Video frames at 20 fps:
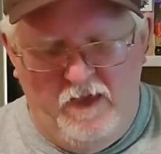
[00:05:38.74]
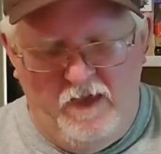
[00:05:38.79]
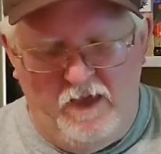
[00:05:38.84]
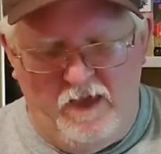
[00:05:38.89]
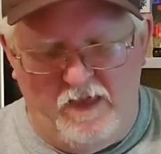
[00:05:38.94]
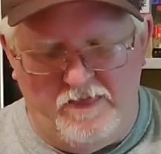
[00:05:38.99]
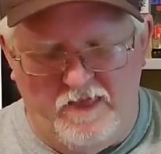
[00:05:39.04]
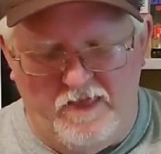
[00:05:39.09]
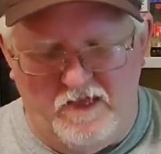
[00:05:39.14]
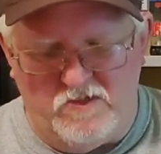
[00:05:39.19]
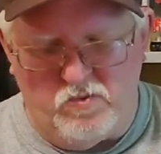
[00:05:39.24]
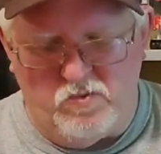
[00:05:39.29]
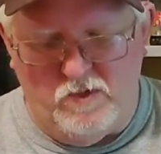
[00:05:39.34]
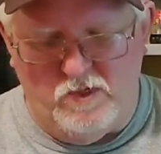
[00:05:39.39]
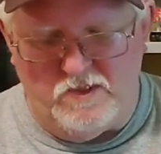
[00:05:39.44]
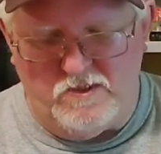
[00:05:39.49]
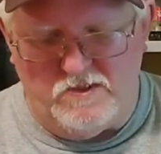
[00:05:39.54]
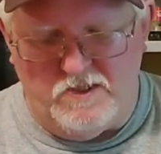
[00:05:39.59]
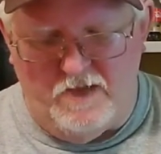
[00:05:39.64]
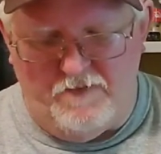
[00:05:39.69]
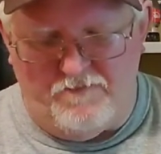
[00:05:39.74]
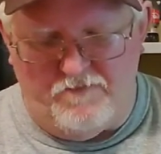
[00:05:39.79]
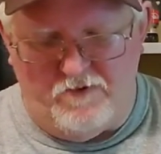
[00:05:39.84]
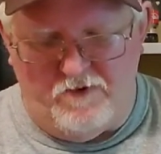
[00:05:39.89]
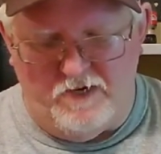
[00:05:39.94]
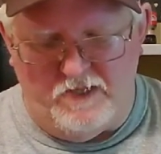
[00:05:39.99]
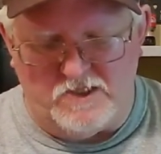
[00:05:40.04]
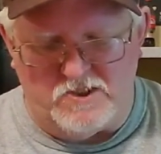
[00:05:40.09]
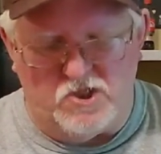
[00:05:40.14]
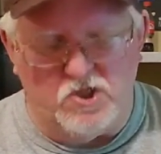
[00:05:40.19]
And this one is
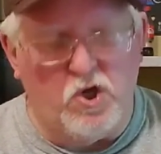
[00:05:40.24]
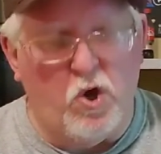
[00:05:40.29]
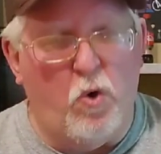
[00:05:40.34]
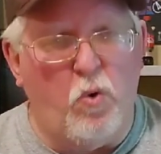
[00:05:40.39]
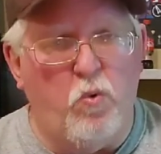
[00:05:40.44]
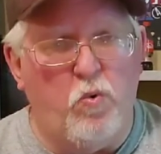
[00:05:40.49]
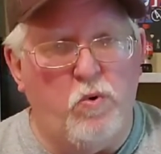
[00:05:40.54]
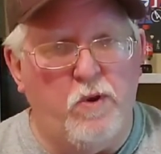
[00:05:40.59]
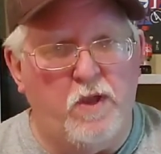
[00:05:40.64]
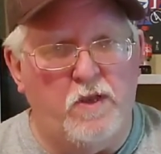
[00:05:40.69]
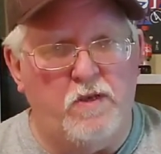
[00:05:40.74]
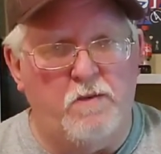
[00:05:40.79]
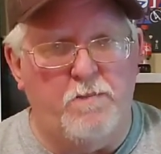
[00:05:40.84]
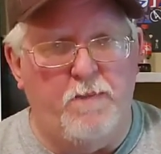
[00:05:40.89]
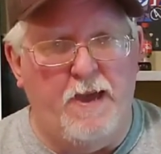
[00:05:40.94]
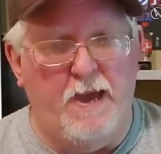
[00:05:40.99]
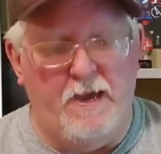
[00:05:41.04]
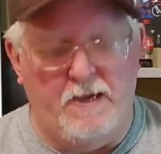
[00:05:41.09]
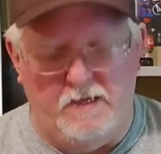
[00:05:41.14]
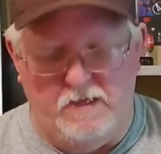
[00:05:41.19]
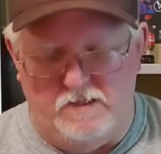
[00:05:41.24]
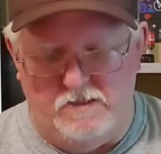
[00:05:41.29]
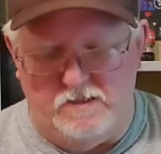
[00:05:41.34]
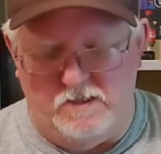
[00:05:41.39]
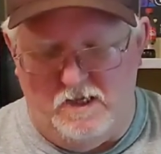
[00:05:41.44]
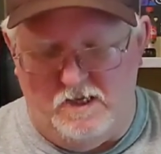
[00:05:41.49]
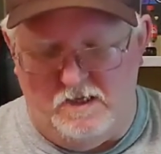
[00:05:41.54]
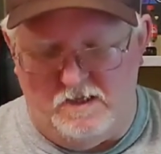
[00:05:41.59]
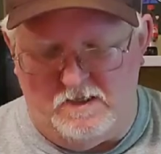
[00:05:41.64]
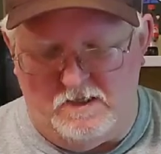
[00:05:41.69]
different. It's gold on the back
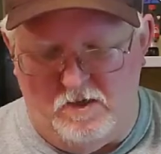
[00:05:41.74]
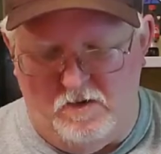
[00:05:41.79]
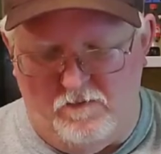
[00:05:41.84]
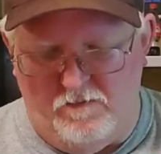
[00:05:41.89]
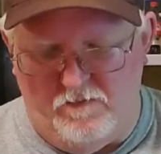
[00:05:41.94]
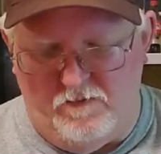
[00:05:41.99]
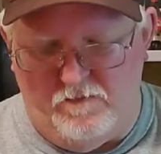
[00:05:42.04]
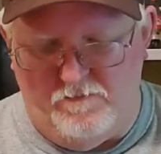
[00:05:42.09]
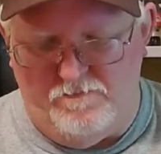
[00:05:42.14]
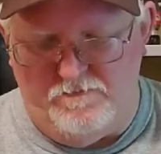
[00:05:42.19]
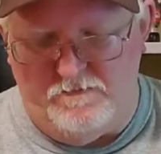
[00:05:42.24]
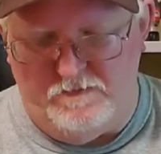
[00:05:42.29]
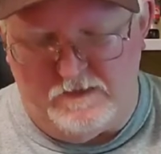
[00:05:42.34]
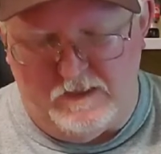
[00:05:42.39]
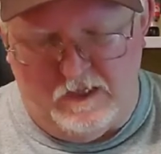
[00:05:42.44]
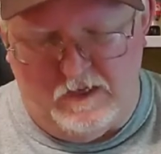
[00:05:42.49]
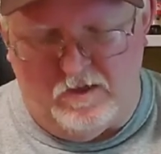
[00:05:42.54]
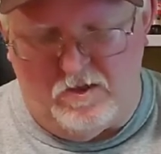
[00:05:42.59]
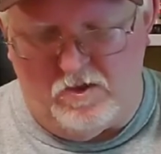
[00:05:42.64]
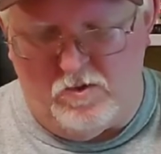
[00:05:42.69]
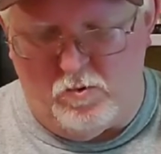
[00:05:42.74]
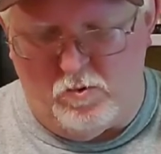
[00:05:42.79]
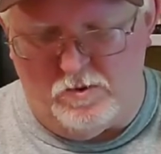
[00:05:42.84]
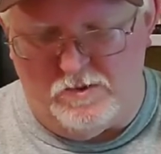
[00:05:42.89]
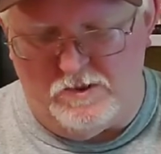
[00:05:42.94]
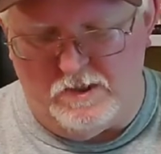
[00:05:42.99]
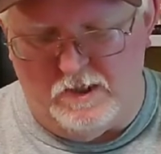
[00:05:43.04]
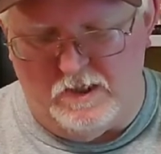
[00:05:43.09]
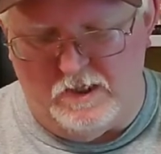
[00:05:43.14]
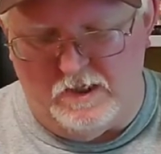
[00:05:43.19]
instead of silver. Still, of
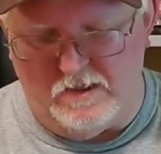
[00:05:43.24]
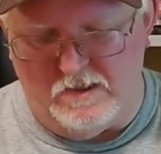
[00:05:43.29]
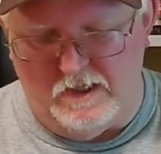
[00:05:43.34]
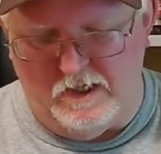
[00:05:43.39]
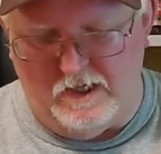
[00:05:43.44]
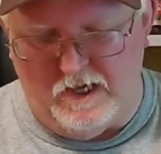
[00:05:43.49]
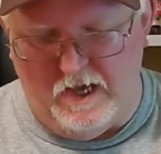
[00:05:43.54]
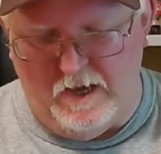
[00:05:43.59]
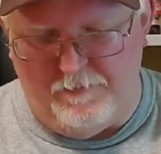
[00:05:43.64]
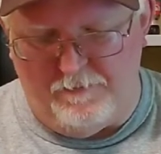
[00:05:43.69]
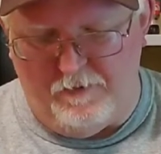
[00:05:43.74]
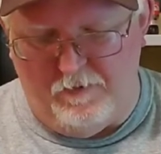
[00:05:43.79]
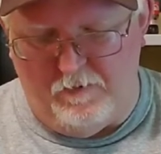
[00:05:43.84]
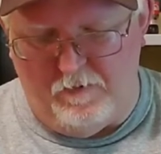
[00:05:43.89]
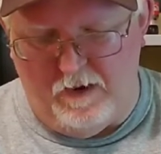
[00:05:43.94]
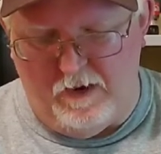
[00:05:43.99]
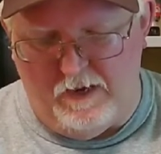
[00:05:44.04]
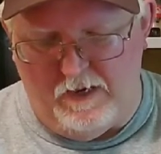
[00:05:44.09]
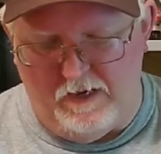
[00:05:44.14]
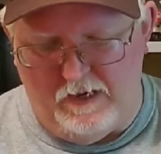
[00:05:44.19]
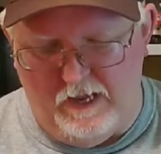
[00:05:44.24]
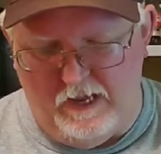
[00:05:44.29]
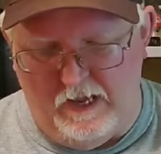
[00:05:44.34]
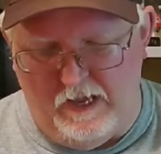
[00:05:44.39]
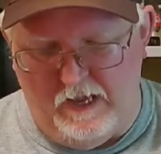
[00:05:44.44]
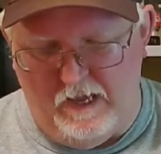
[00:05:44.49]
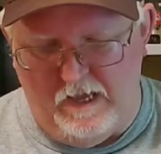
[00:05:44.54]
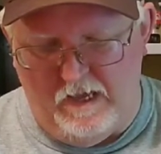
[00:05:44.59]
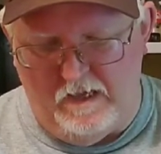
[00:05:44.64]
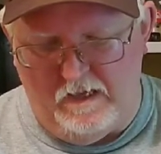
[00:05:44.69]
course, the Disney copyright.
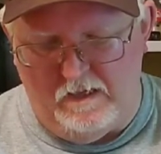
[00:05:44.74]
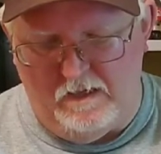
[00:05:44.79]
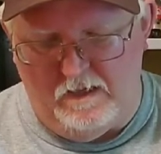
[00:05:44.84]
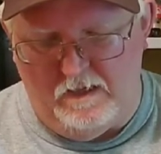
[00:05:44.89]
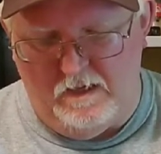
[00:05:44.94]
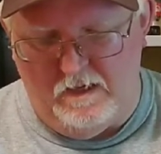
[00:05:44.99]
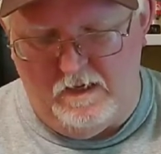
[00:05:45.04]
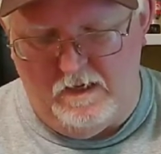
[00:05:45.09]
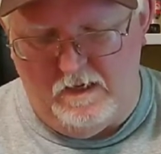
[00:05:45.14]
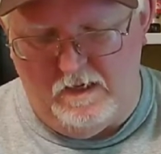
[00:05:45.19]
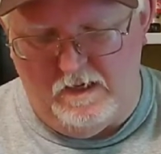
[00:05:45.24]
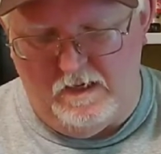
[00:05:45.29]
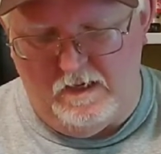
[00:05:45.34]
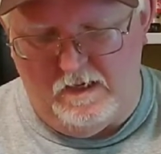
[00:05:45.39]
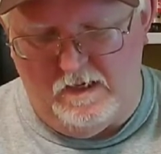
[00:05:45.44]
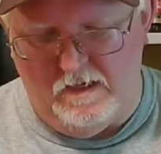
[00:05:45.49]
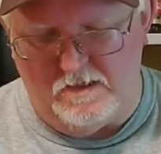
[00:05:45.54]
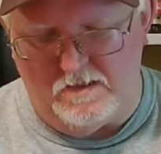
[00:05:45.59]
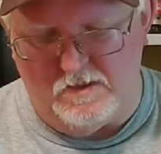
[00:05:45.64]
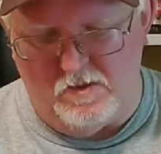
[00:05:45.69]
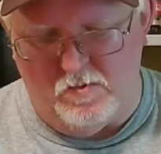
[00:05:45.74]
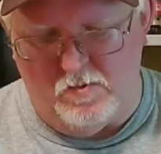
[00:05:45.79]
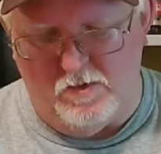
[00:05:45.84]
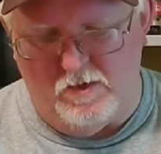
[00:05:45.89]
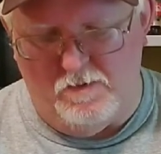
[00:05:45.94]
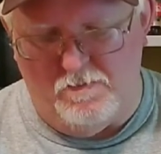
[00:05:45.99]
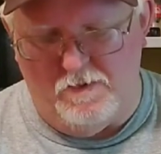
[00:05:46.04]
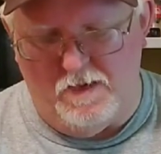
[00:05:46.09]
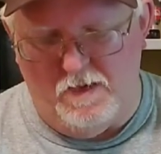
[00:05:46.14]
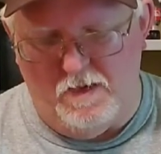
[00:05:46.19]
And it is going
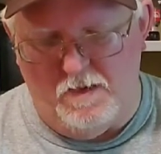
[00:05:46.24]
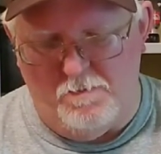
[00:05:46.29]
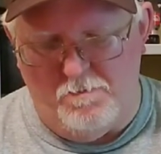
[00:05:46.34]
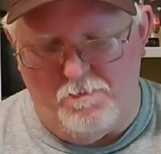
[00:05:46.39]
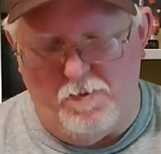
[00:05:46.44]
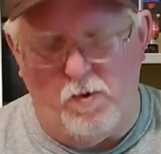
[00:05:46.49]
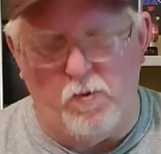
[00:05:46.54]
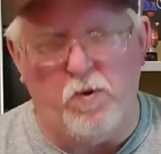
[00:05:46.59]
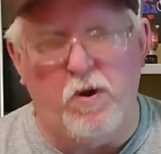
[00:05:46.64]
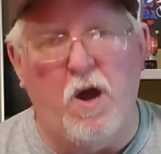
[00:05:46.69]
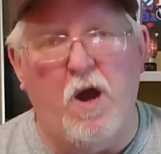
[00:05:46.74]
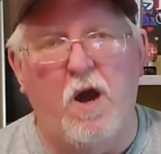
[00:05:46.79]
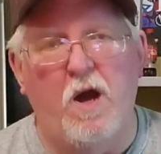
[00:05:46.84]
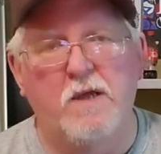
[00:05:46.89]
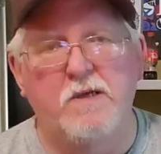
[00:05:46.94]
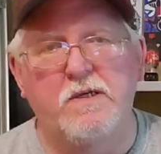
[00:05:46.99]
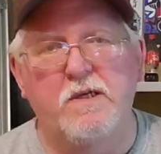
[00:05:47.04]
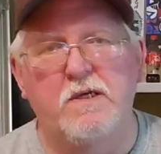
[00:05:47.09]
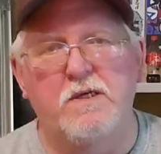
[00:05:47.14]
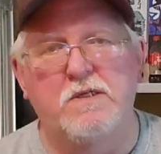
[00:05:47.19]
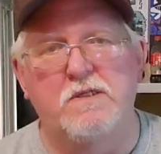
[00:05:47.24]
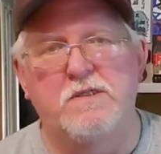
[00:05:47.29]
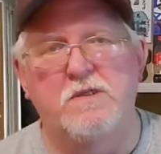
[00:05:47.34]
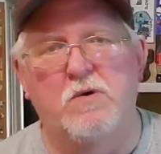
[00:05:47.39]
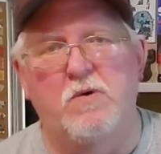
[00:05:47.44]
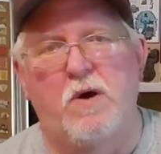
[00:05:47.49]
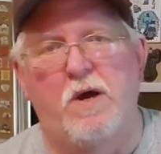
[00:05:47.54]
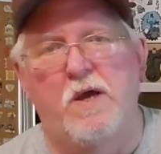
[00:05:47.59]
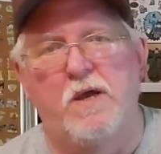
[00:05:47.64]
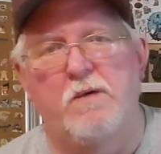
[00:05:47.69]
to be Pocahontas.
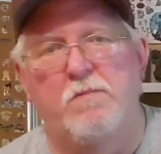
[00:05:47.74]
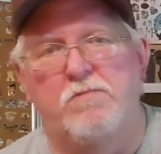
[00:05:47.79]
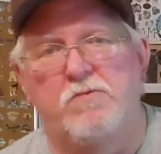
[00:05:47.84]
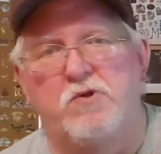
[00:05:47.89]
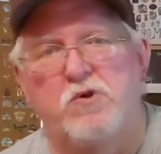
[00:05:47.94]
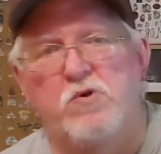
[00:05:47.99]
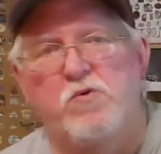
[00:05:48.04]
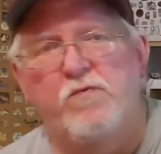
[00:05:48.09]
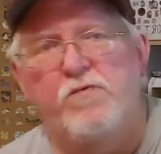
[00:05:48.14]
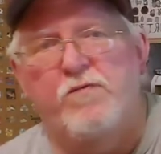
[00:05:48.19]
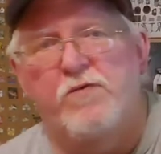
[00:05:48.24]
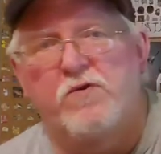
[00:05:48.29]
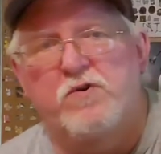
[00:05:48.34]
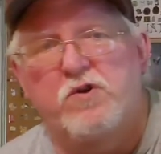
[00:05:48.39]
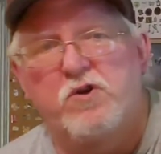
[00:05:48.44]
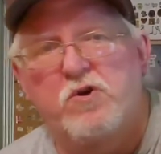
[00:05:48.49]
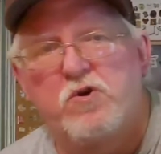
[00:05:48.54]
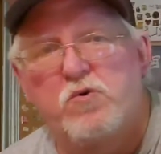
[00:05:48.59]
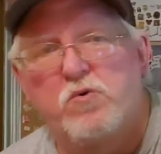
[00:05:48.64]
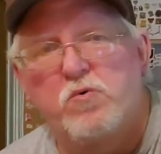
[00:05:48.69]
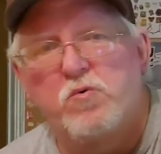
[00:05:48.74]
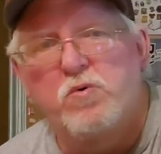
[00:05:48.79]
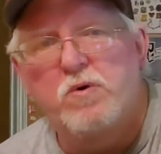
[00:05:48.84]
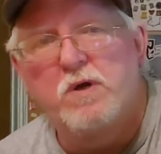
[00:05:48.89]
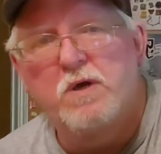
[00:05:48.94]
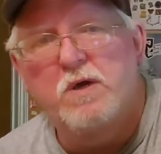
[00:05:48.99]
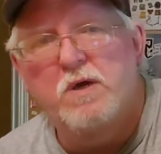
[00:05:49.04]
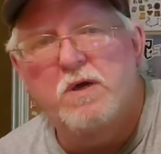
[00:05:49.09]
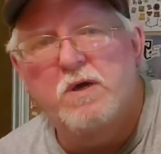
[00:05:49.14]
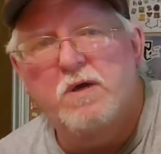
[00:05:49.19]
So I am 2 for 2
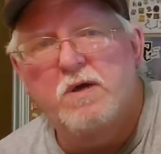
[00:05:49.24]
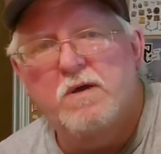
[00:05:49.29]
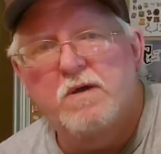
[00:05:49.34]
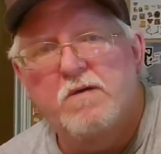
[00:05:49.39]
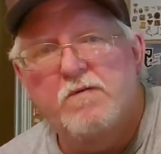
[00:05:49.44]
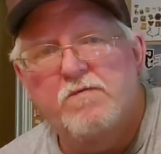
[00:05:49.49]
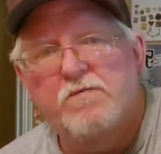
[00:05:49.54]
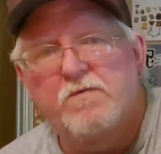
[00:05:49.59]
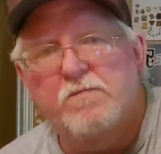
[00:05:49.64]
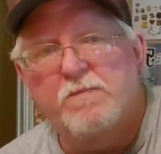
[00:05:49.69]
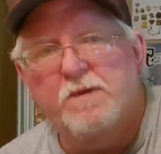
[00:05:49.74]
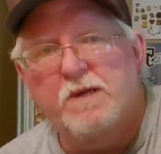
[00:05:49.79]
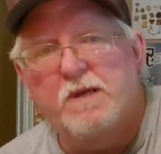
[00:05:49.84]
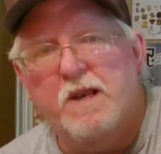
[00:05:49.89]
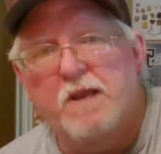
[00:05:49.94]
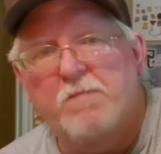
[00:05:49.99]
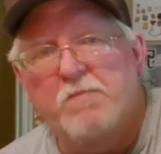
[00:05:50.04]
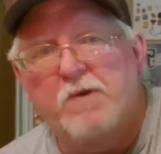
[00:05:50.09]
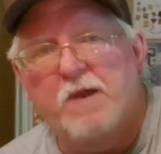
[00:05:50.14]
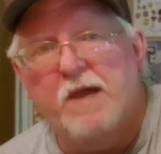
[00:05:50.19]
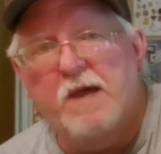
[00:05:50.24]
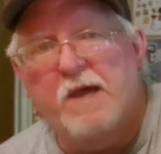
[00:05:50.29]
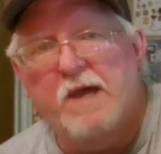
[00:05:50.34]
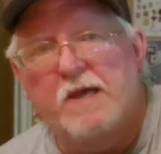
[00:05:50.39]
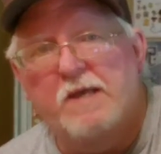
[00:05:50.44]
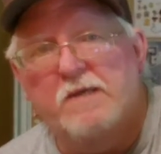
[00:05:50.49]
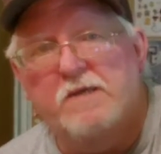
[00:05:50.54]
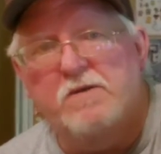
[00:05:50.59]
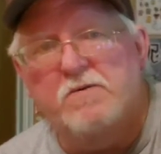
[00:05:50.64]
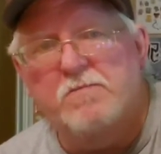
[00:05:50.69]
for being able to
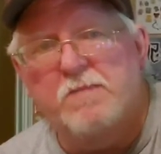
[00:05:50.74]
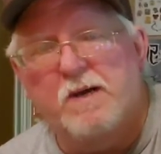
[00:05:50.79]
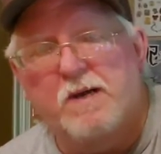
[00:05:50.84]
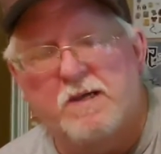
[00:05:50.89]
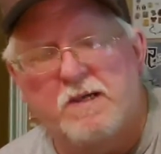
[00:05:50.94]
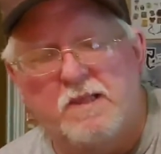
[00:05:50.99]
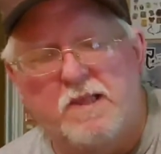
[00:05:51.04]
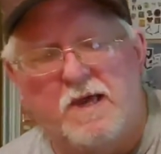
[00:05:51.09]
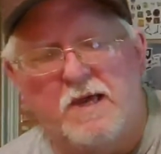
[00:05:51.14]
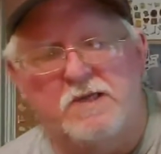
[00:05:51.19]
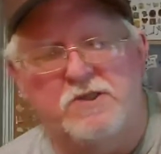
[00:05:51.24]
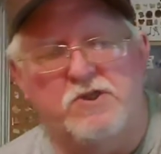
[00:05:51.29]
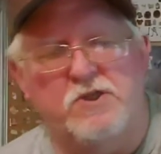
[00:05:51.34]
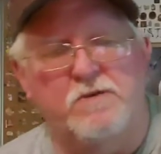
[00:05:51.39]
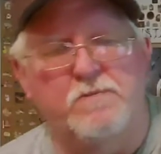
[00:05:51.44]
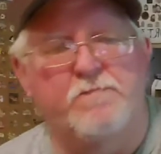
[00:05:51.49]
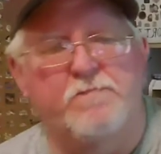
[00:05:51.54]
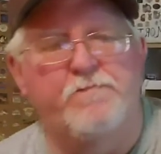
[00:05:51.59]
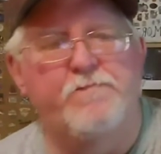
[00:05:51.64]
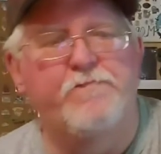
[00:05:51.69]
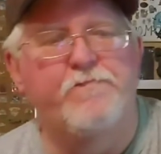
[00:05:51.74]
add to my collection.